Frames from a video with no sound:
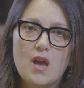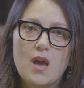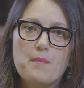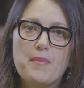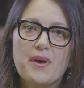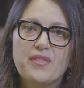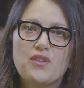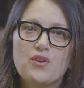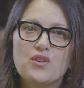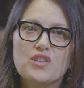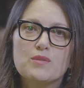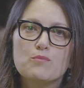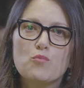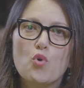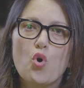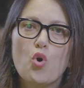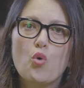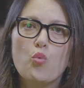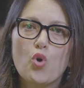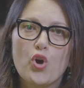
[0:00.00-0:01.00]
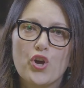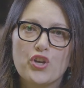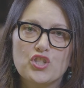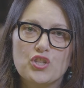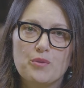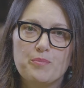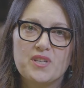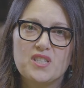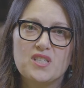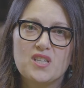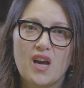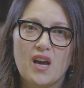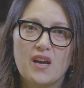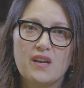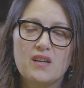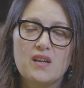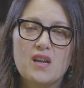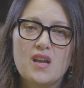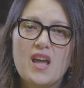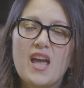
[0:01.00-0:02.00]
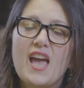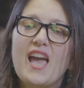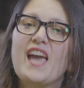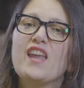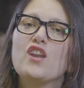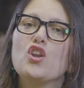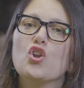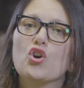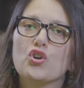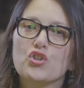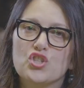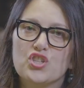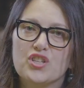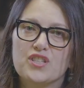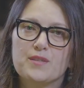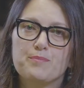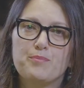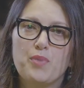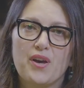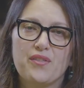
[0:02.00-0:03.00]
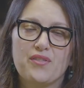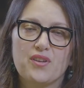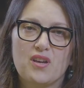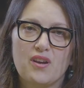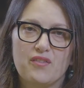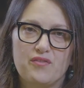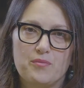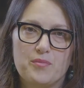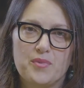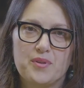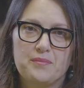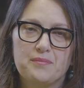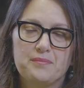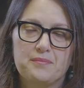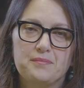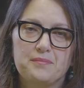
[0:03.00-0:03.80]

But there is more work to be done, and not just by the government.